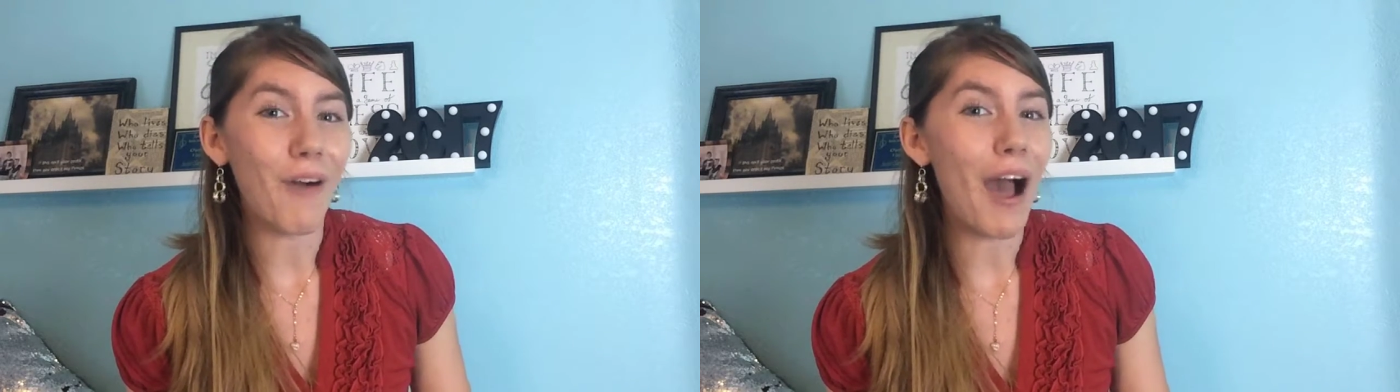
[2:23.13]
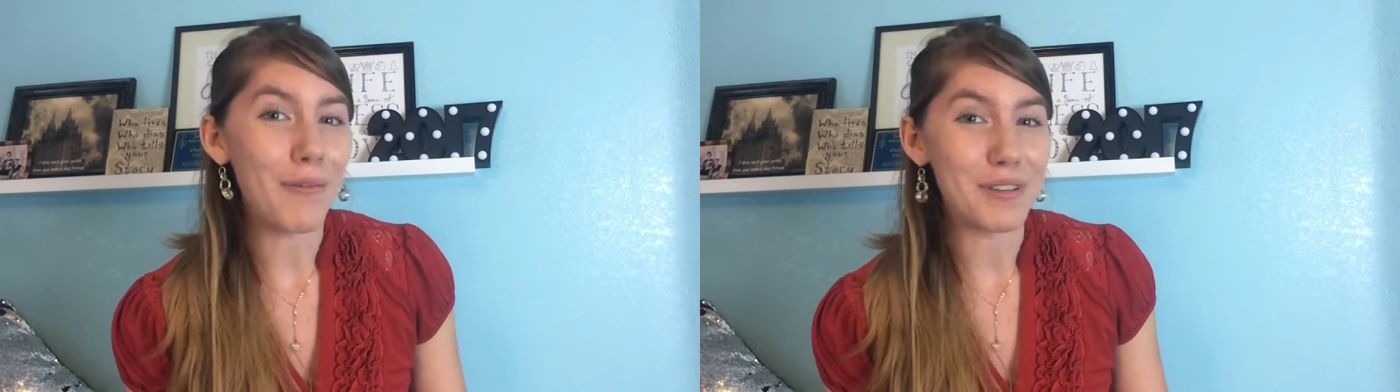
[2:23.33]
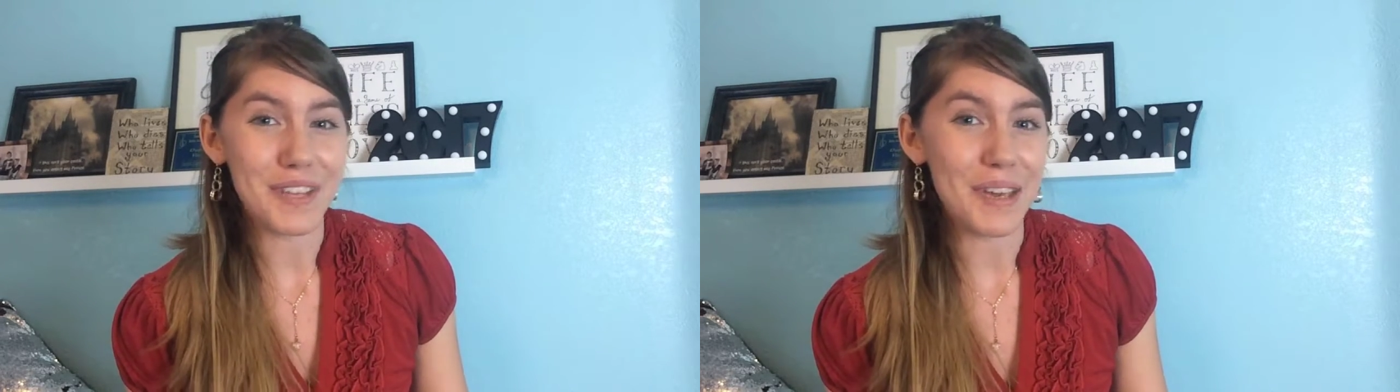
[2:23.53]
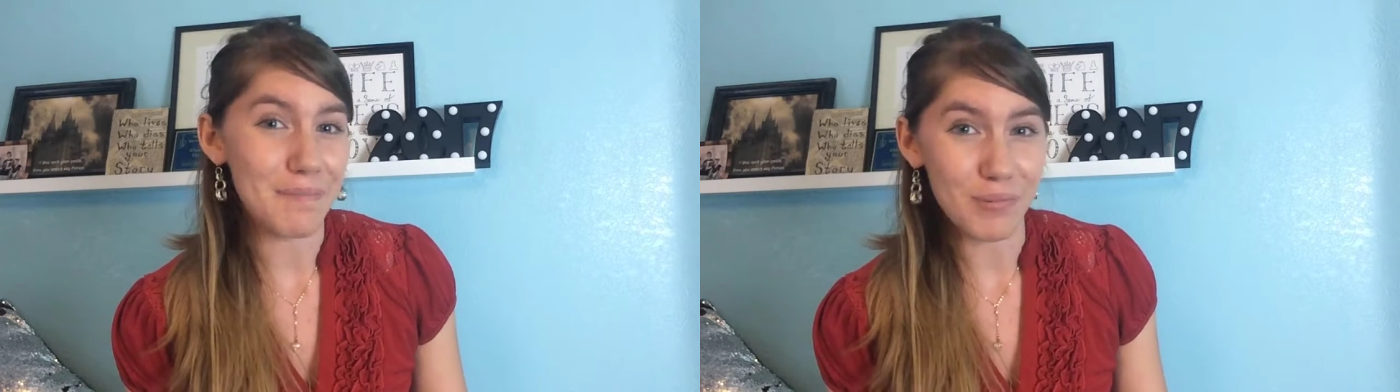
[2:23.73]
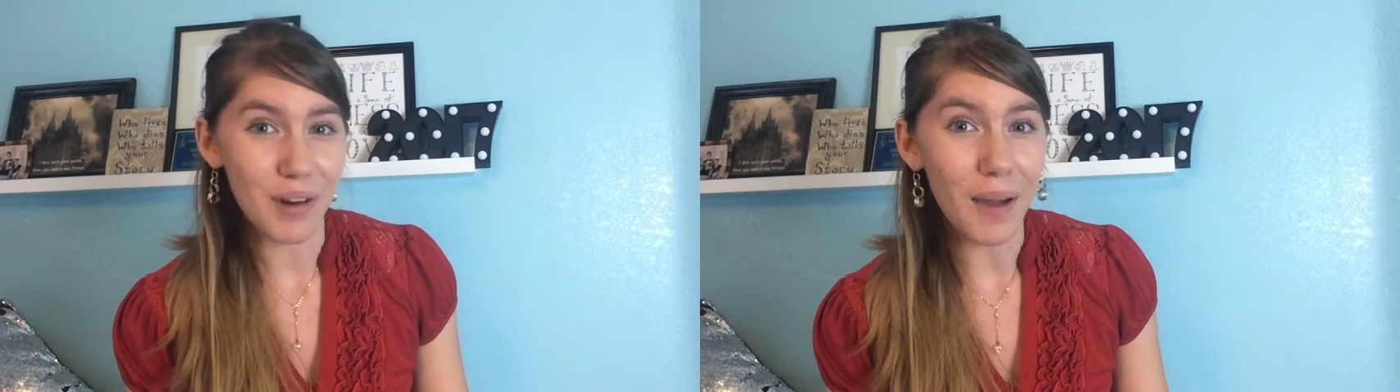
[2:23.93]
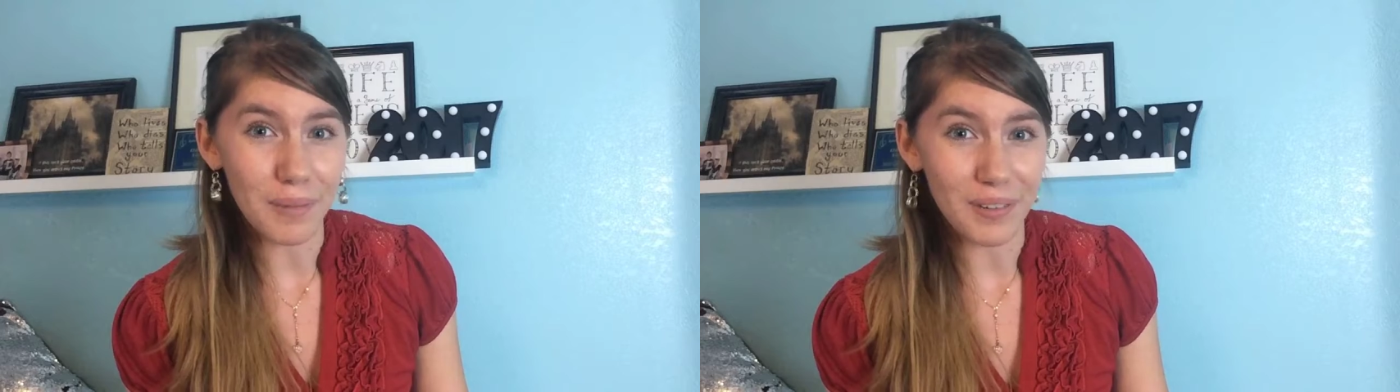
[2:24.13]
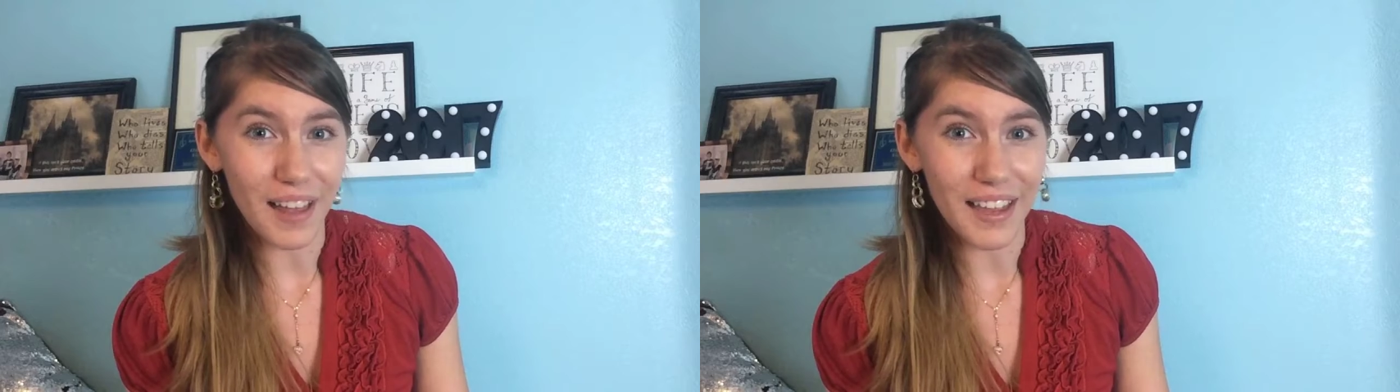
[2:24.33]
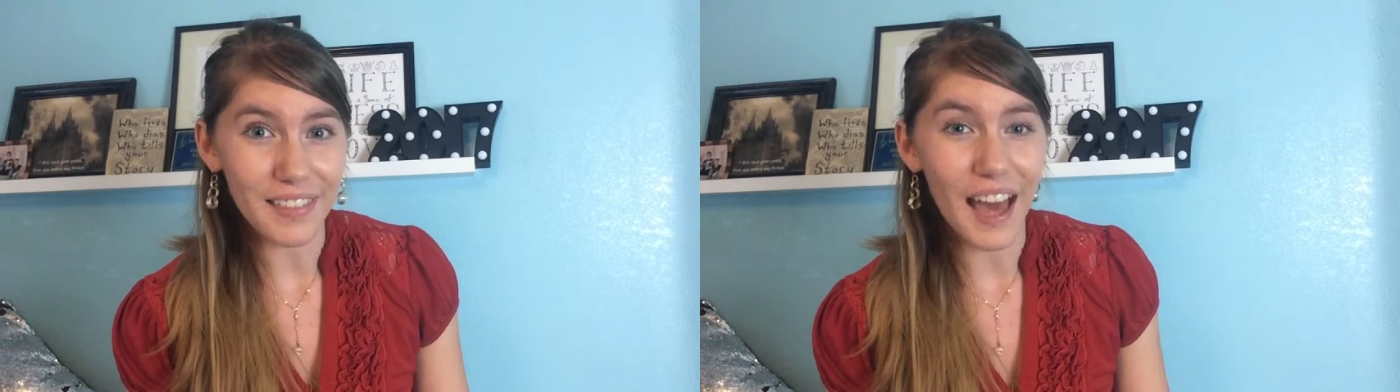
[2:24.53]
I was improper
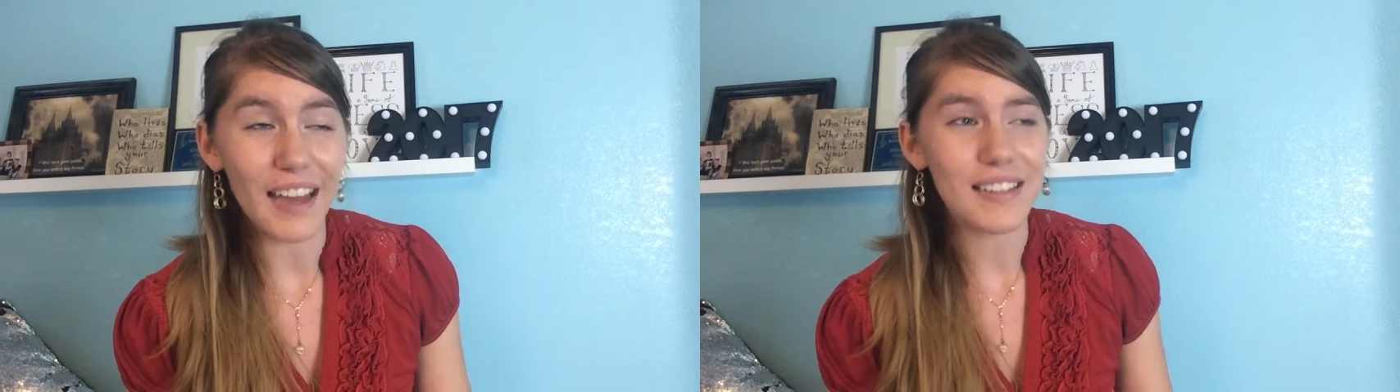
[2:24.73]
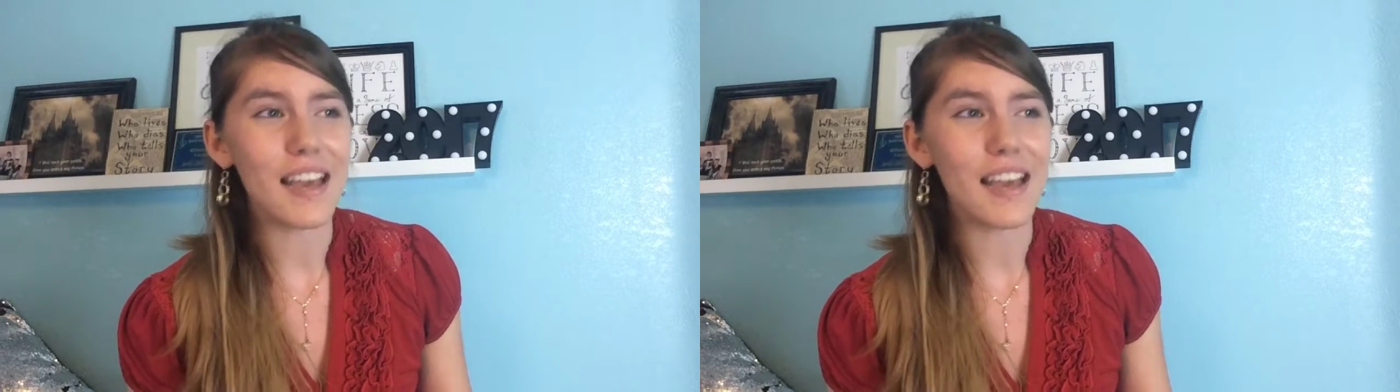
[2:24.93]
like that.